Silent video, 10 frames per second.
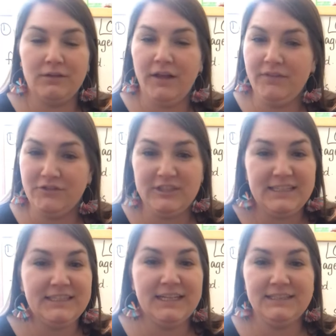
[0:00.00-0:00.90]
the love of
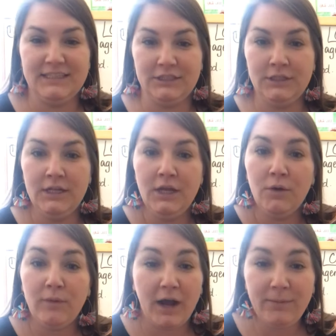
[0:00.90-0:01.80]
Jesus and
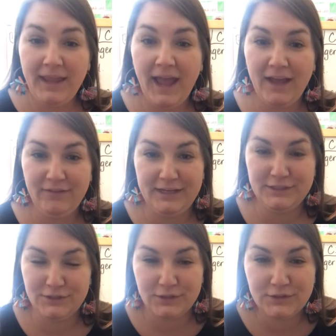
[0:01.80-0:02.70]
why we have
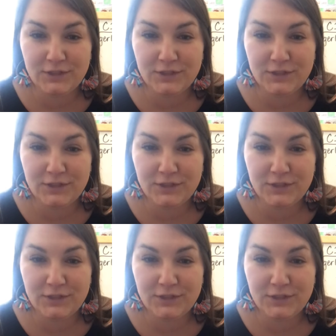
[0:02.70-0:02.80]
Easter.